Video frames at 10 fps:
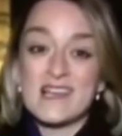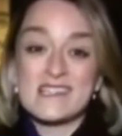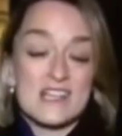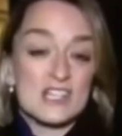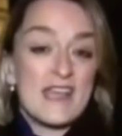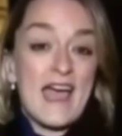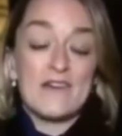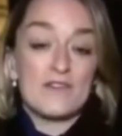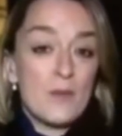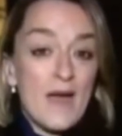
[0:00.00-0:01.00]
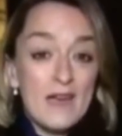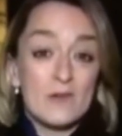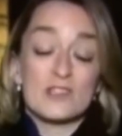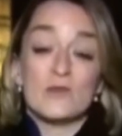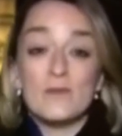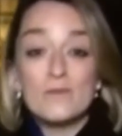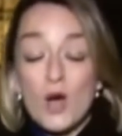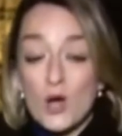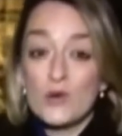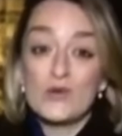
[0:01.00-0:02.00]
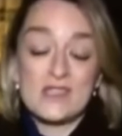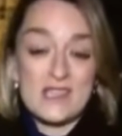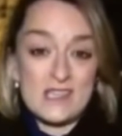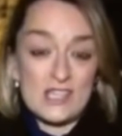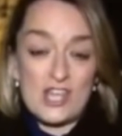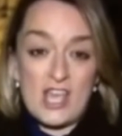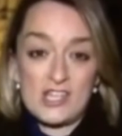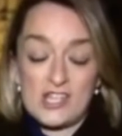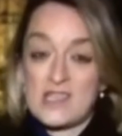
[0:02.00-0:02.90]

does actually have the power to impose these changes.